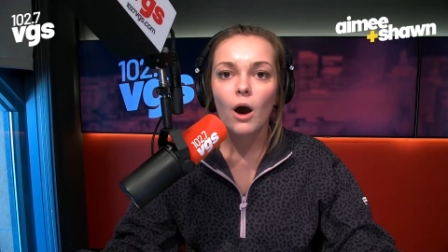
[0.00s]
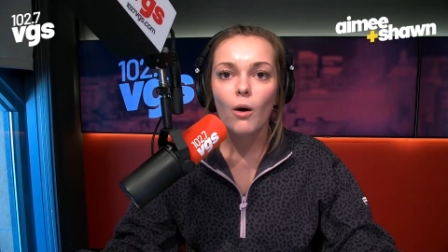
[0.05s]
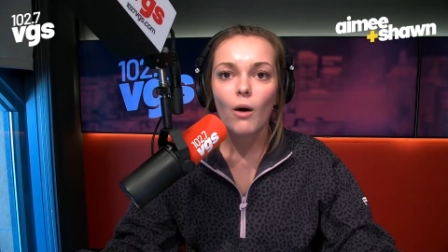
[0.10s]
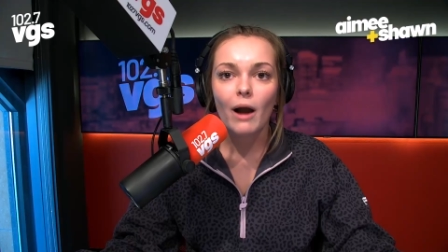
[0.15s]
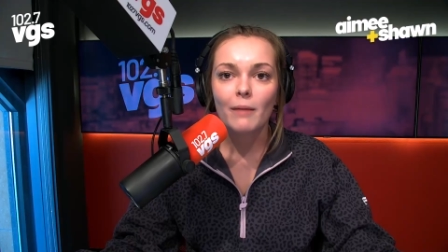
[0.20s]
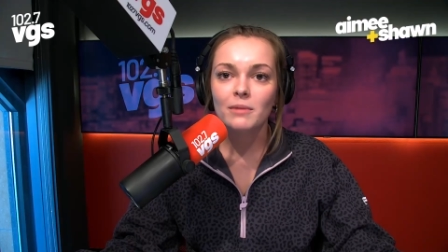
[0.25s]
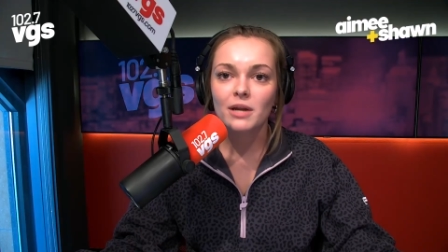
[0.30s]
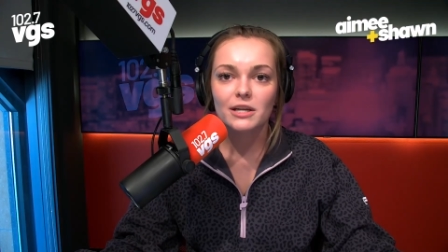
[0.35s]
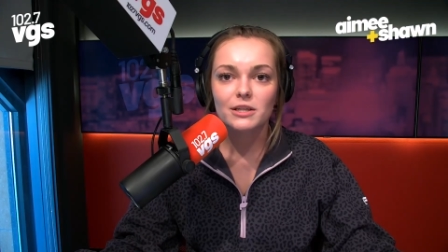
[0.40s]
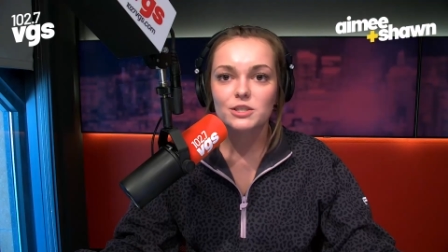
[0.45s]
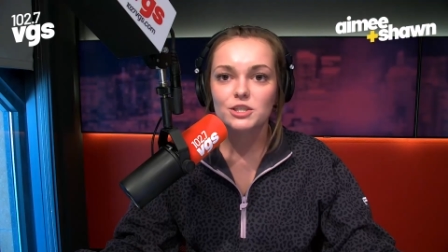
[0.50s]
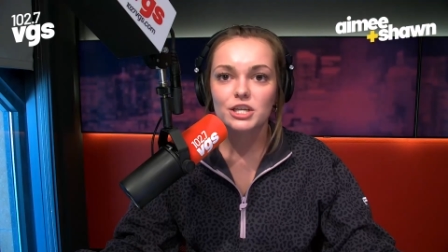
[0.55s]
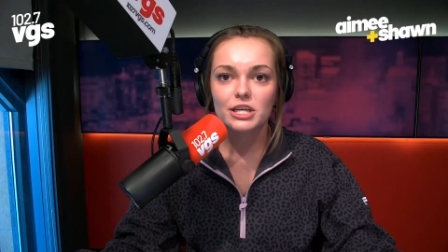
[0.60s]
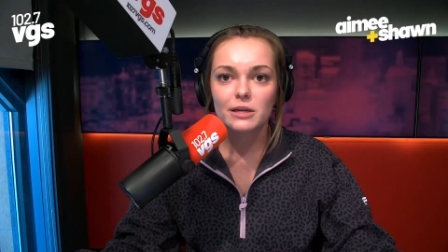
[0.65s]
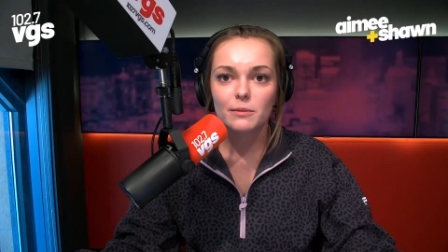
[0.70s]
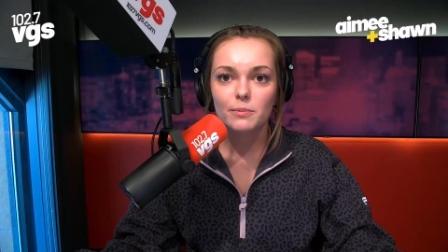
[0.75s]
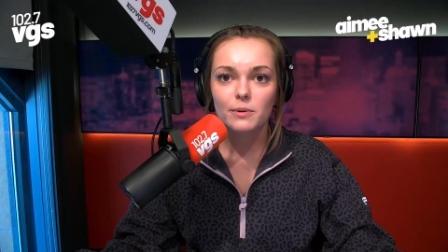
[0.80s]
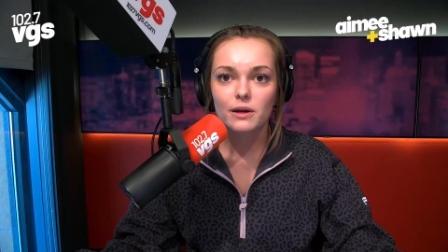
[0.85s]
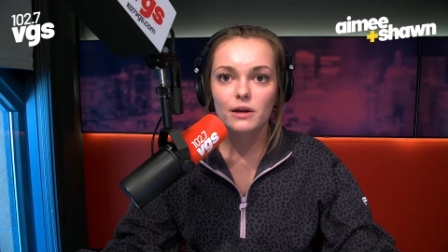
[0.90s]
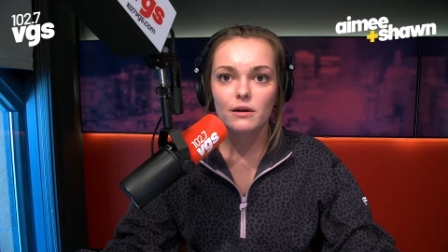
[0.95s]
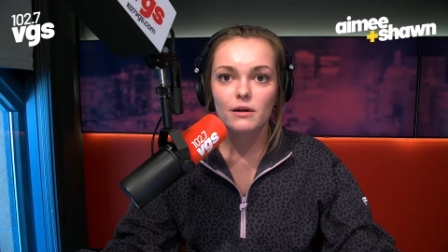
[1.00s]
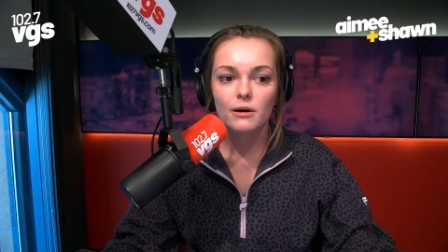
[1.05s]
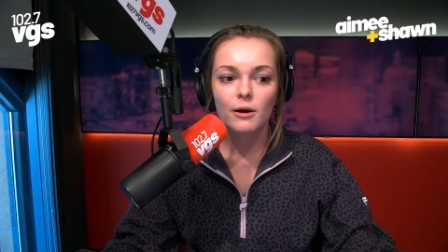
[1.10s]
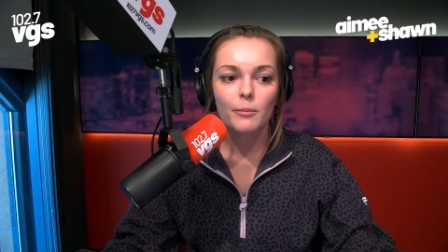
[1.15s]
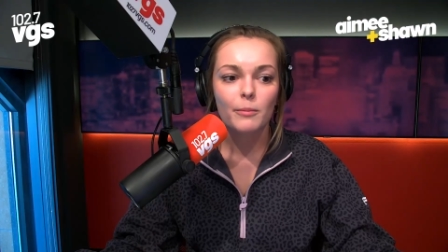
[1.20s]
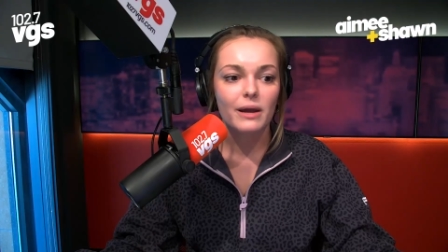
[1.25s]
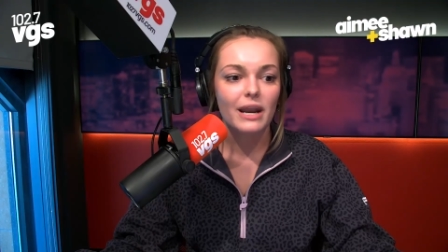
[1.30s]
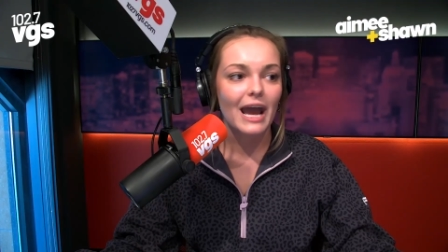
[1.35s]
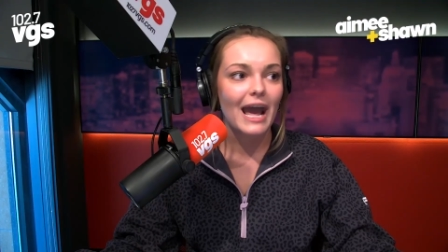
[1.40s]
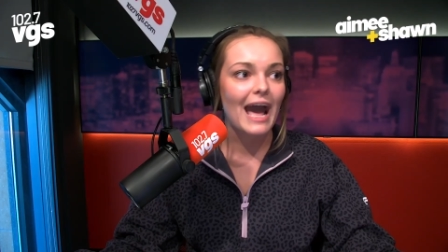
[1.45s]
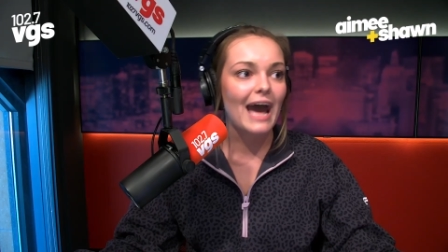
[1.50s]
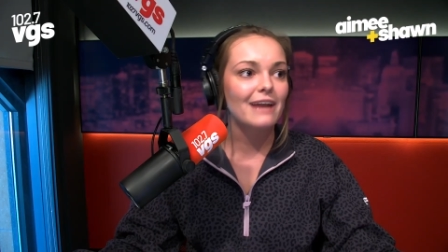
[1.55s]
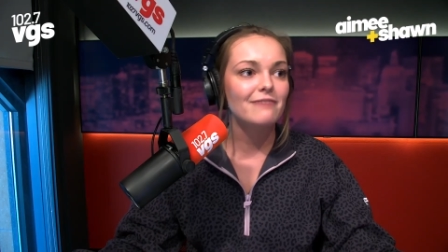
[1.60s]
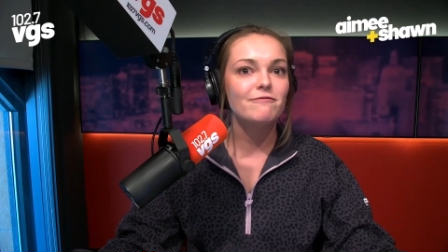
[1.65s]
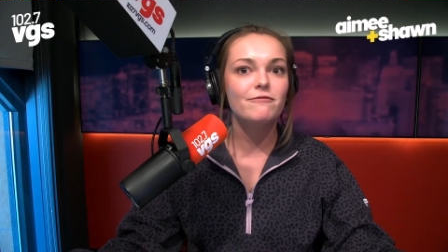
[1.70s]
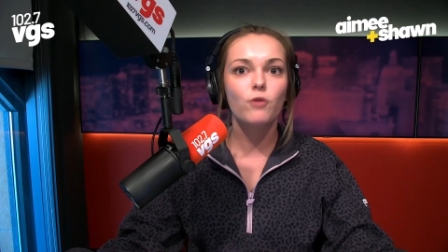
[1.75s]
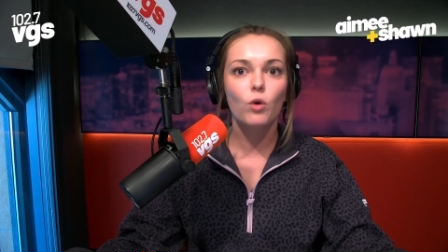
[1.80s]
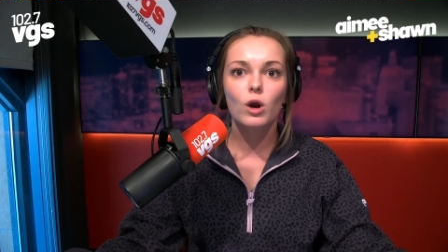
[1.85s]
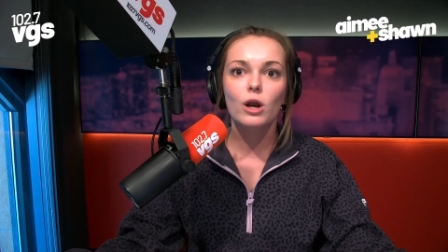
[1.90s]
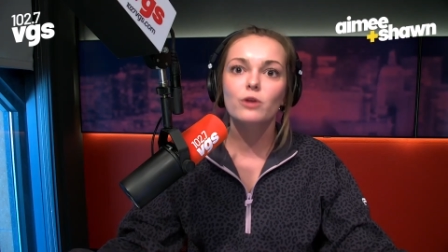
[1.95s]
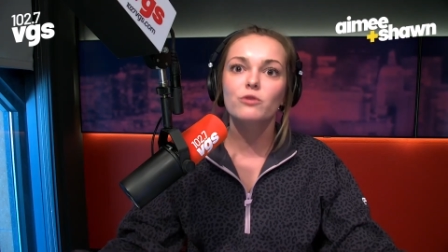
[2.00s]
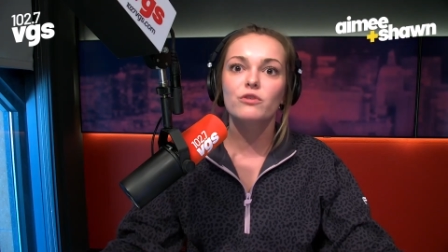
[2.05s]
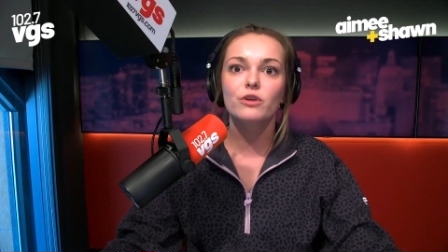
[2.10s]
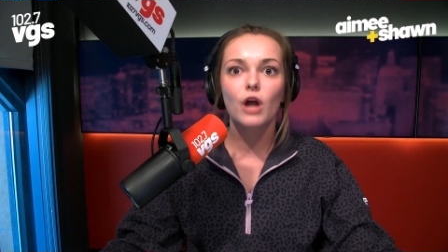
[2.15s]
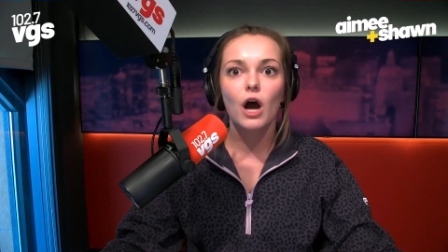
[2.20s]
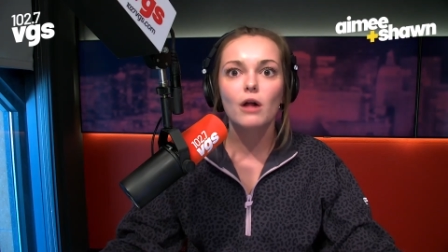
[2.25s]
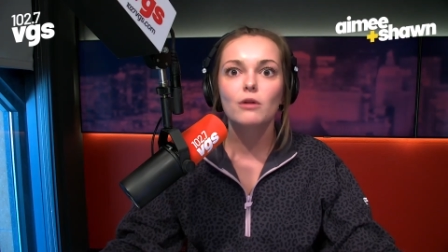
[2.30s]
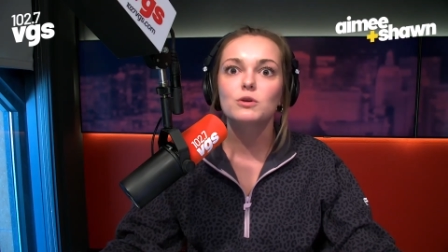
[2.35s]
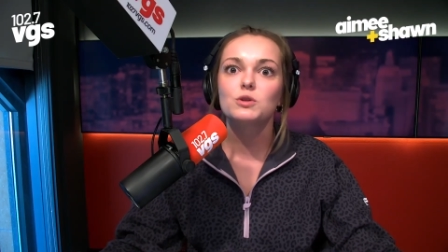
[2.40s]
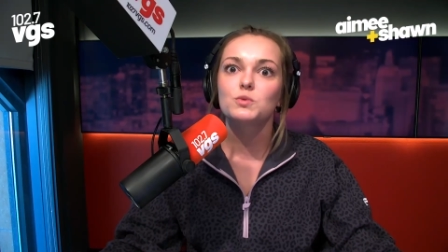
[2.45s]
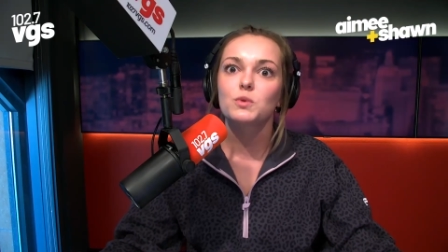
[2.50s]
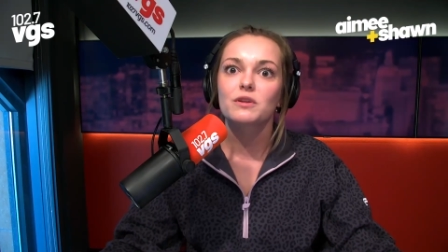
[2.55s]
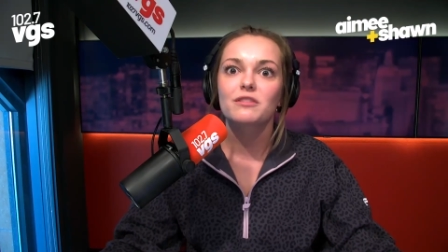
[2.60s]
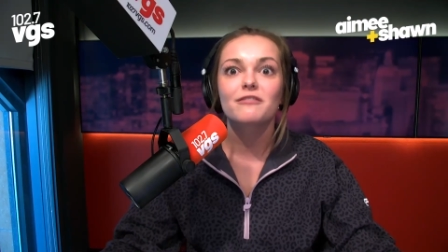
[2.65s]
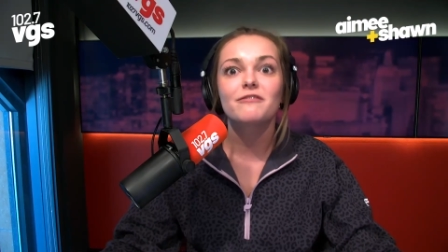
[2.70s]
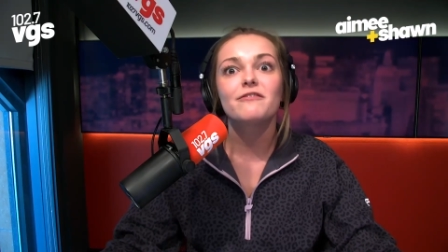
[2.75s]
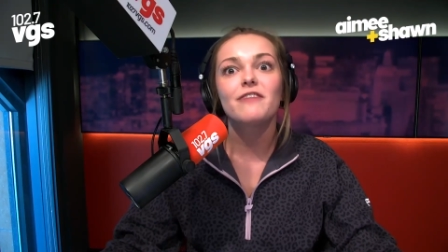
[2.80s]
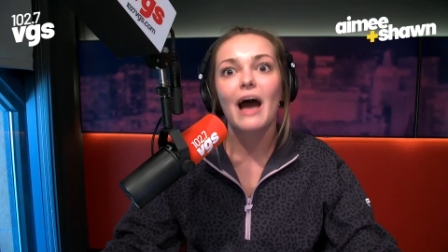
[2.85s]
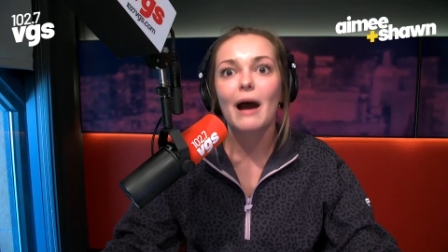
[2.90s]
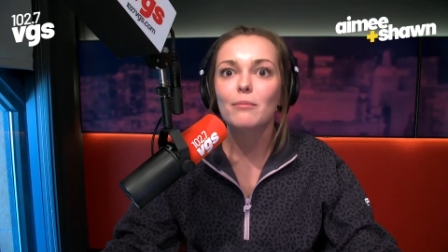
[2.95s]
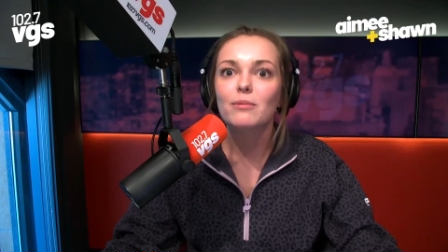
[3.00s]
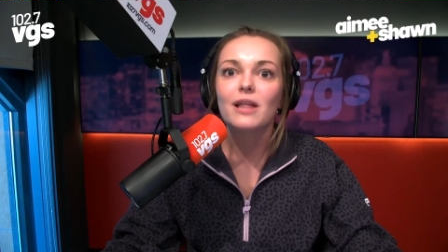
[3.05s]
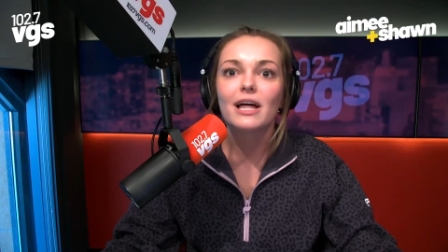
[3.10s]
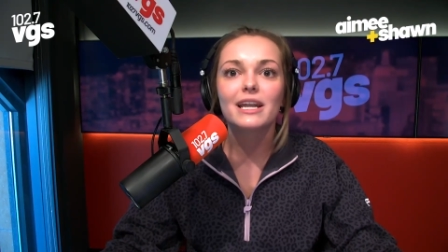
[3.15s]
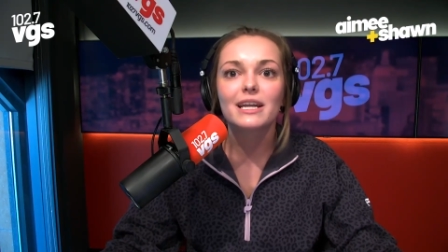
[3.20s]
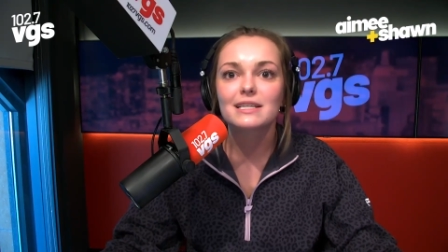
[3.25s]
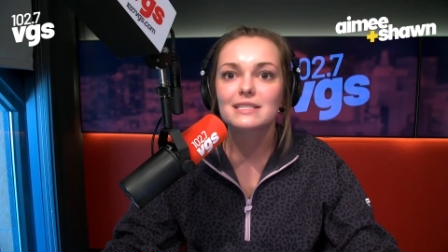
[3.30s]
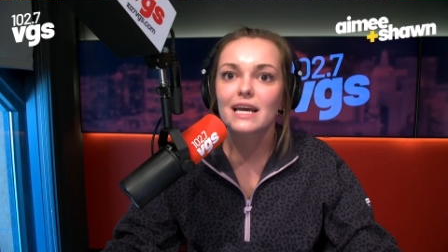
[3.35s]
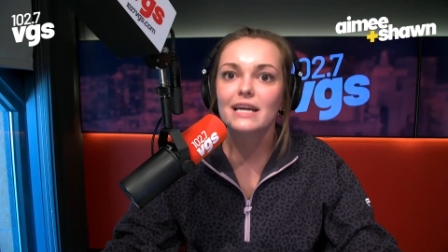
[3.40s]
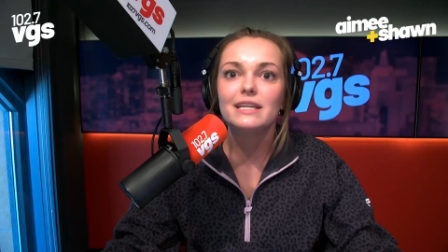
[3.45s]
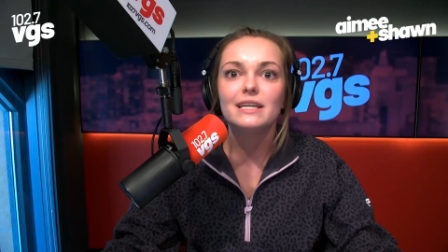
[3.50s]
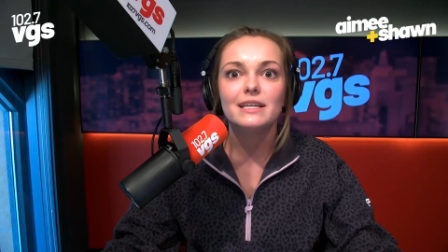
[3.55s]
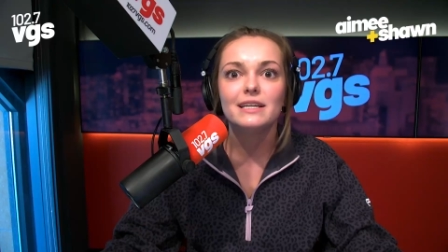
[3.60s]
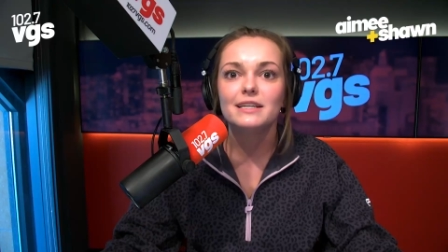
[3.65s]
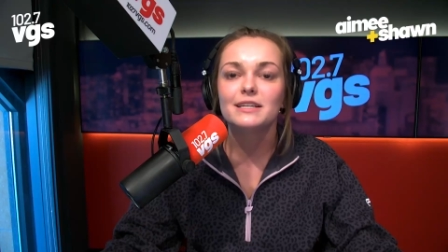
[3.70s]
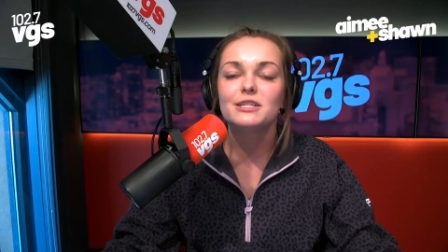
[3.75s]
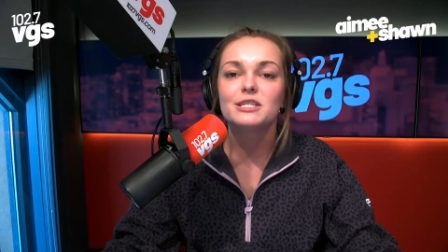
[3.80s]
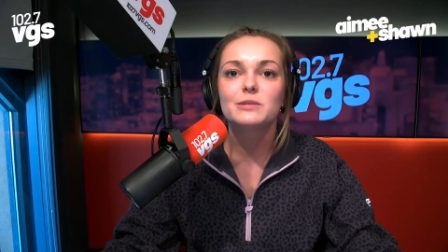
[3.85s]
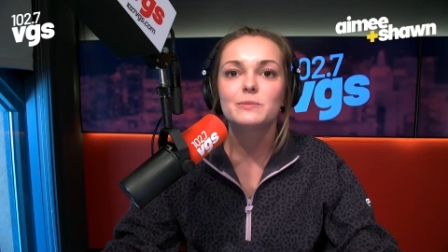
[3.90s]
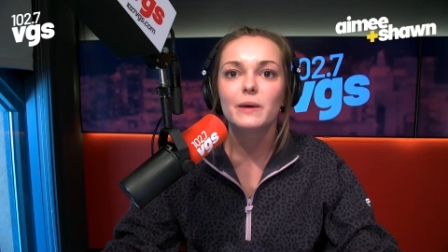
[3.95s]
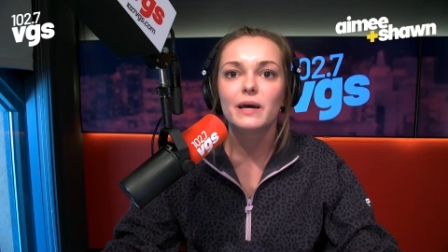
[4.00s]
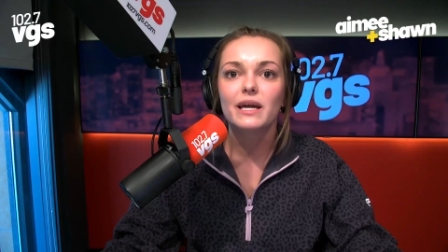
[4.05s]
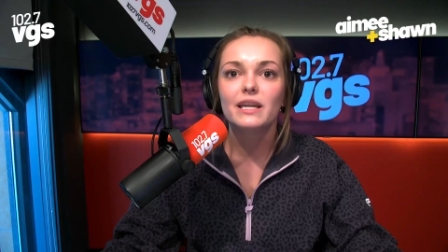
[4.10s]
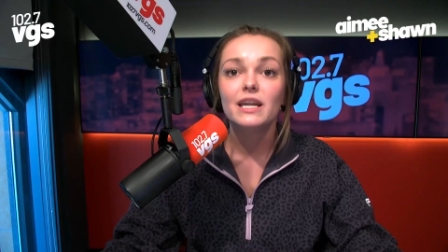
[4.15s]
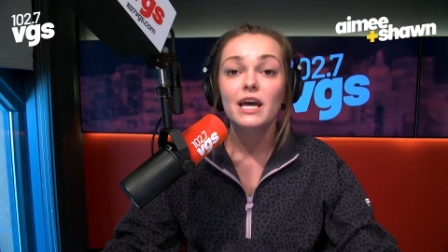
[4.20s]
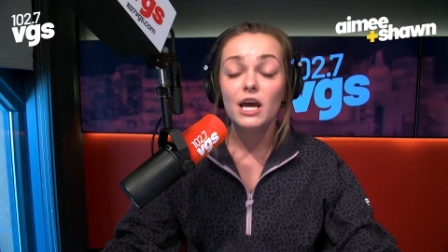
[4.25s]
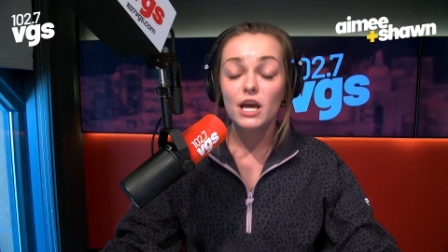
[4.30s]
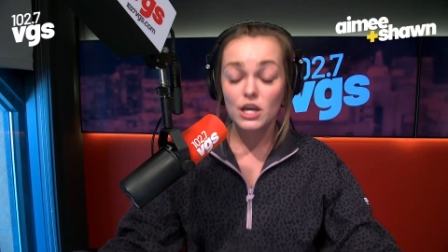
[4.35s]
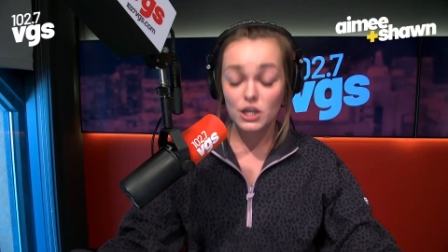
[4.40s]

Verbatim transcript: I'm not a cheetah print girl, but I had $400 worth of Fabletics I needed to spend.